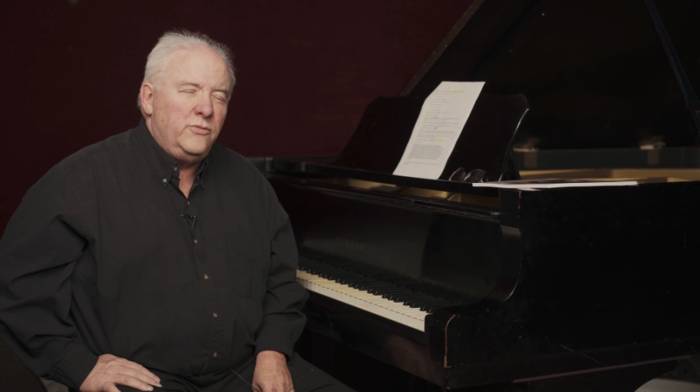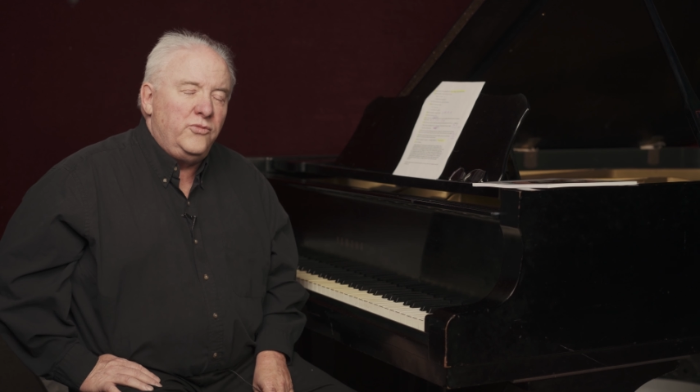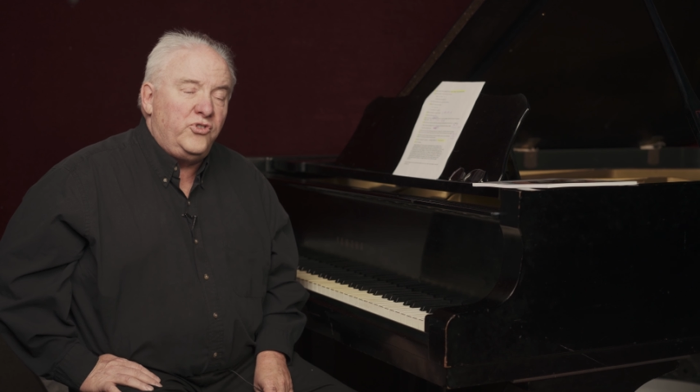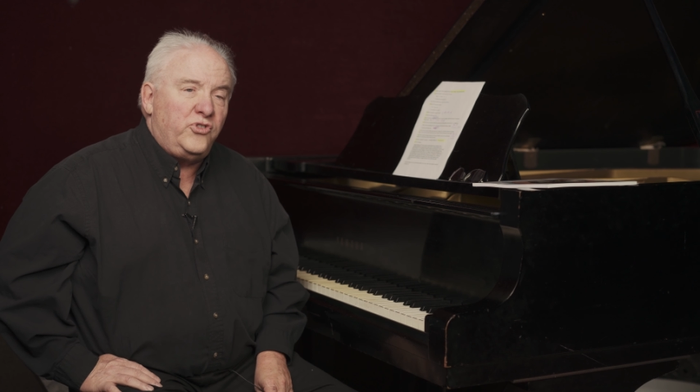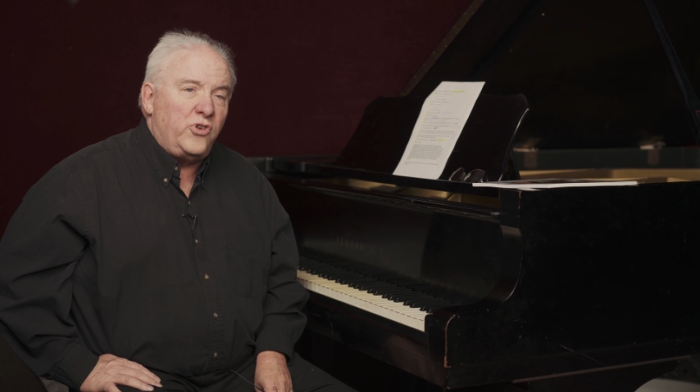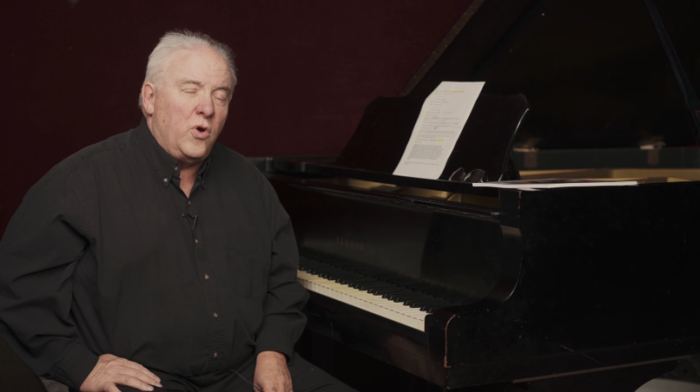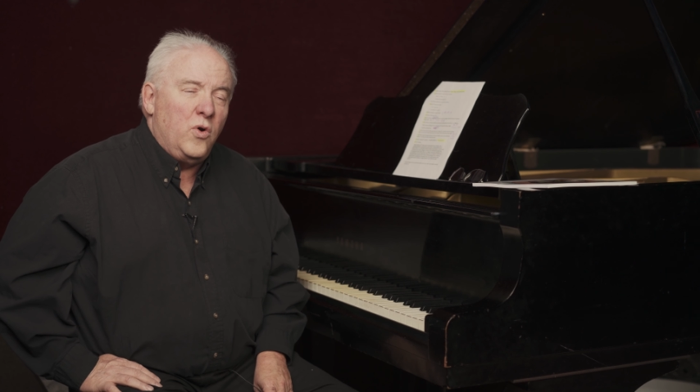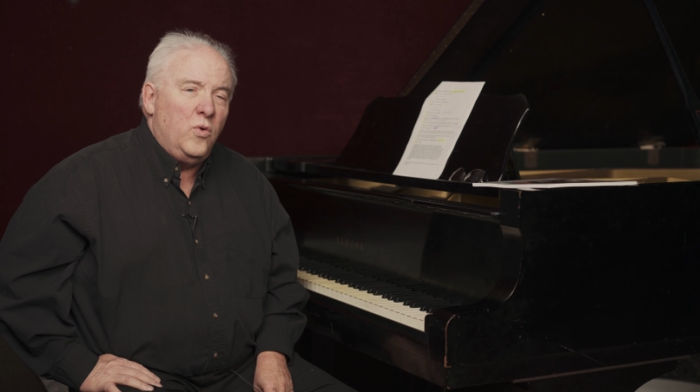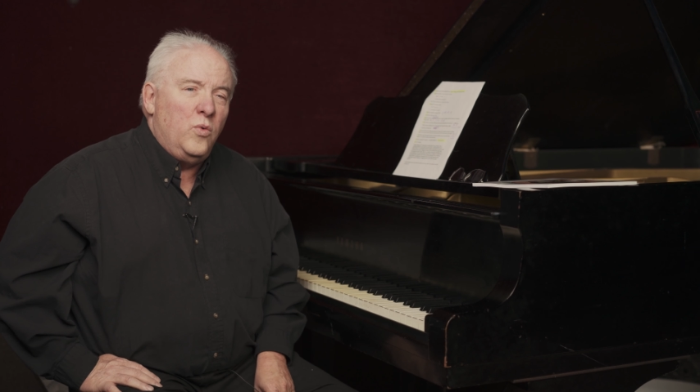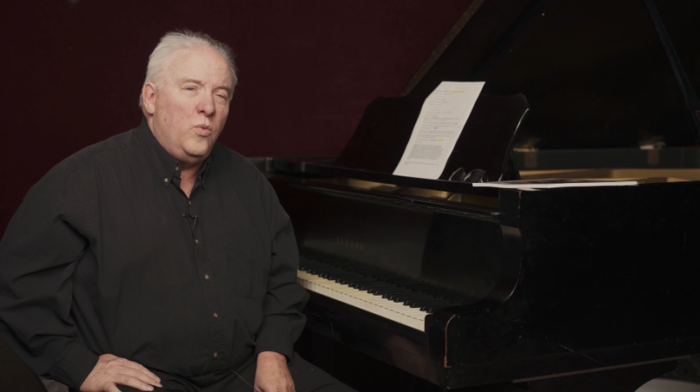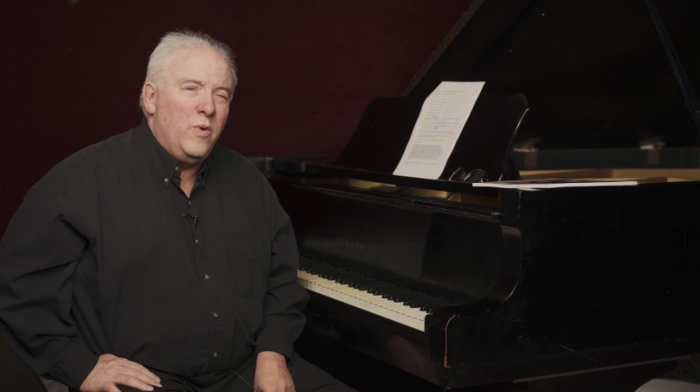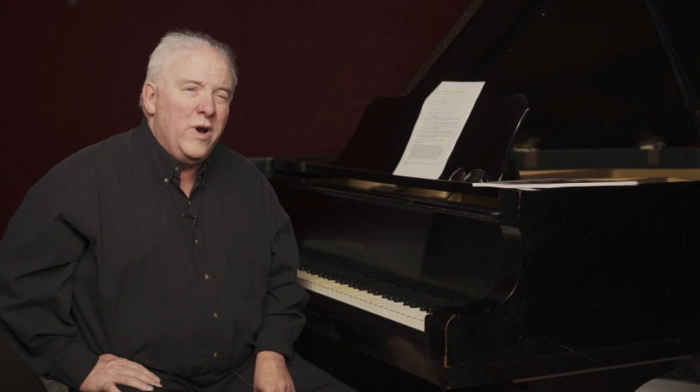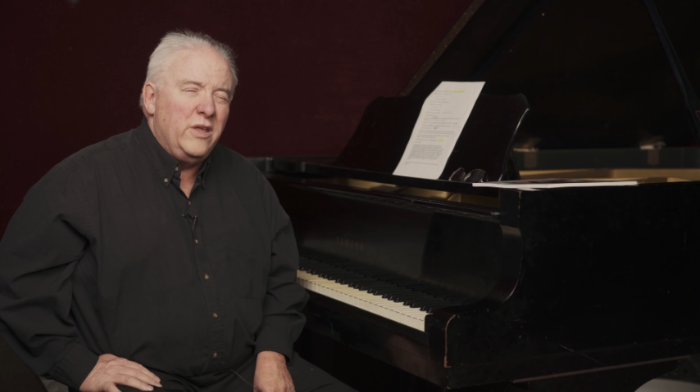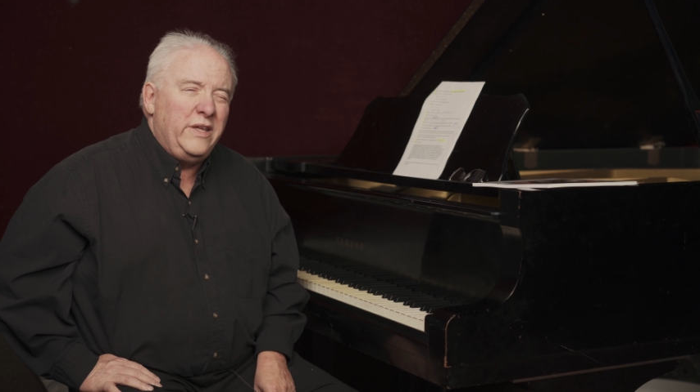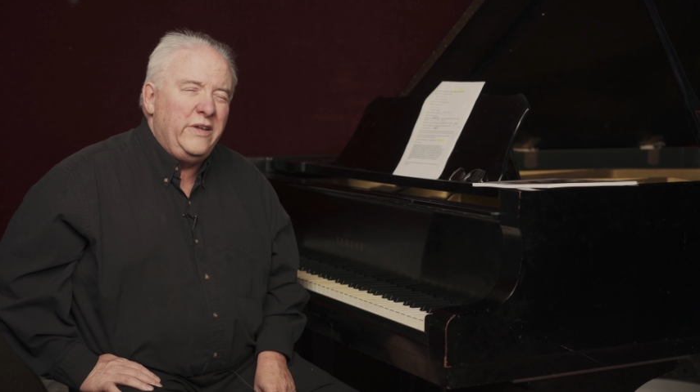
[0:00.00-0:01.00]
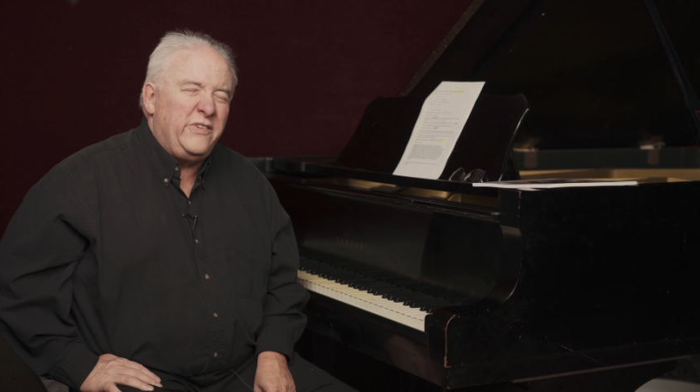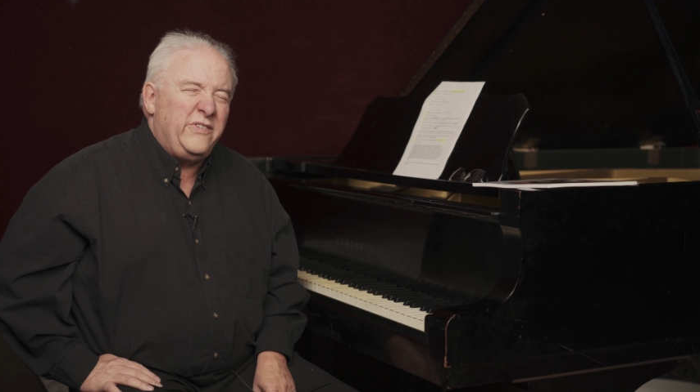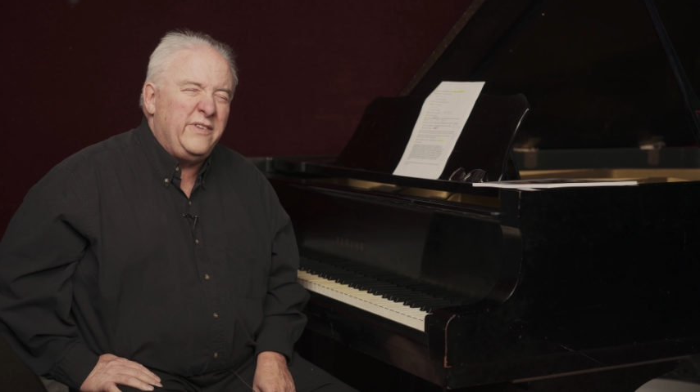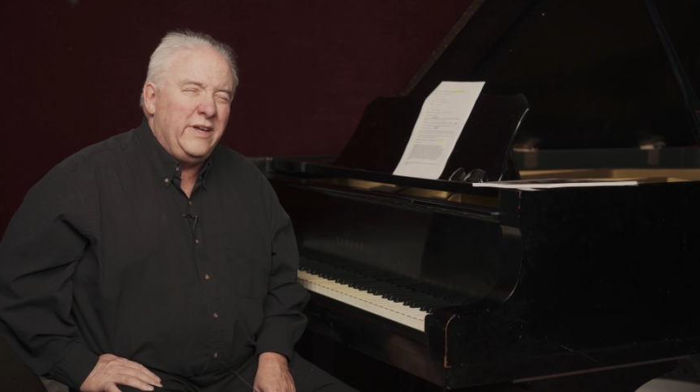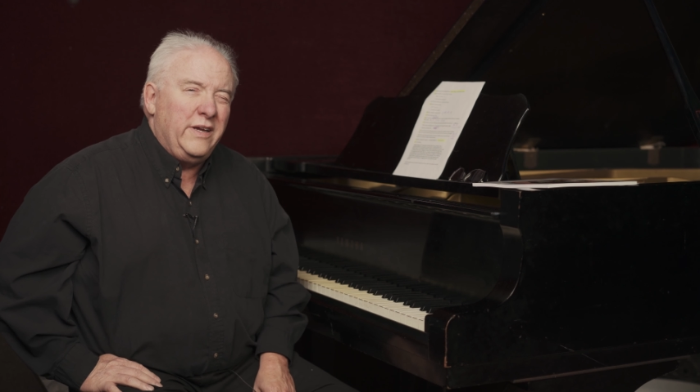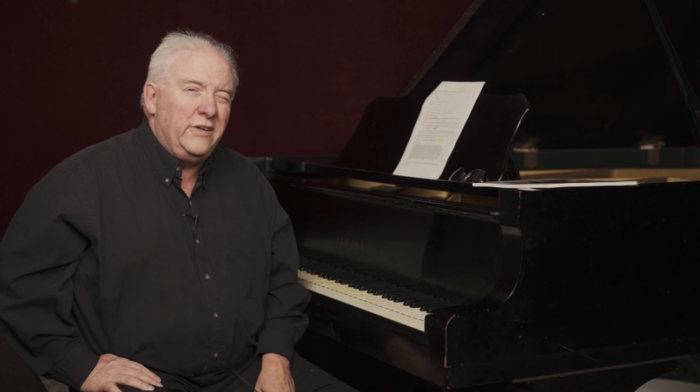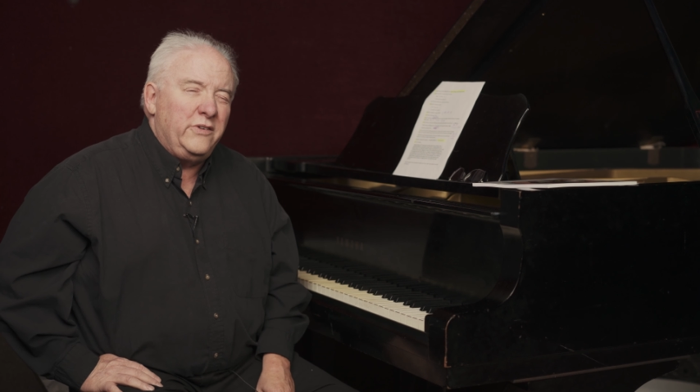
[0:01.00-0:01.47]
show where these
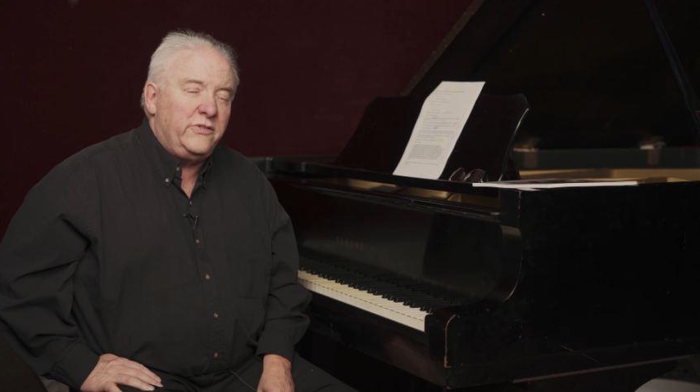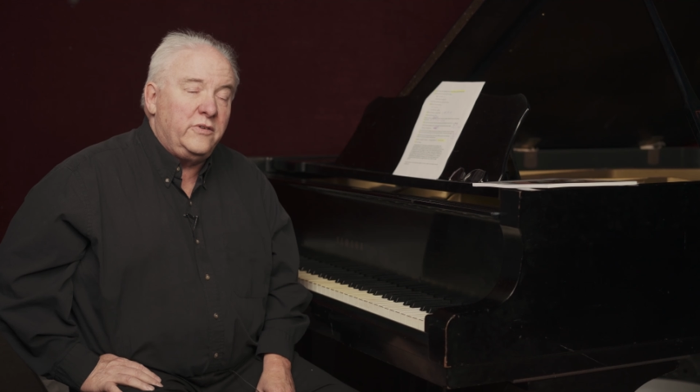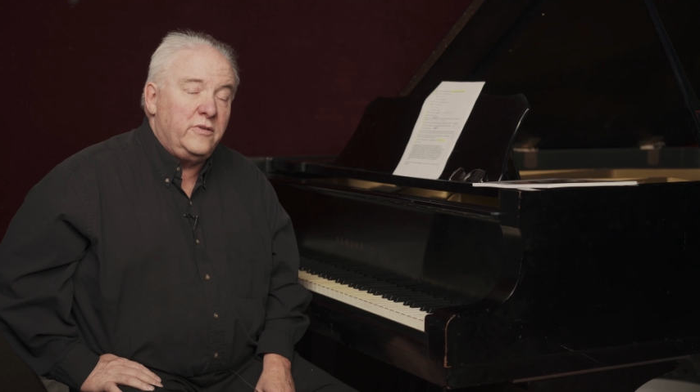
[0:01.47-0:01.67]
things,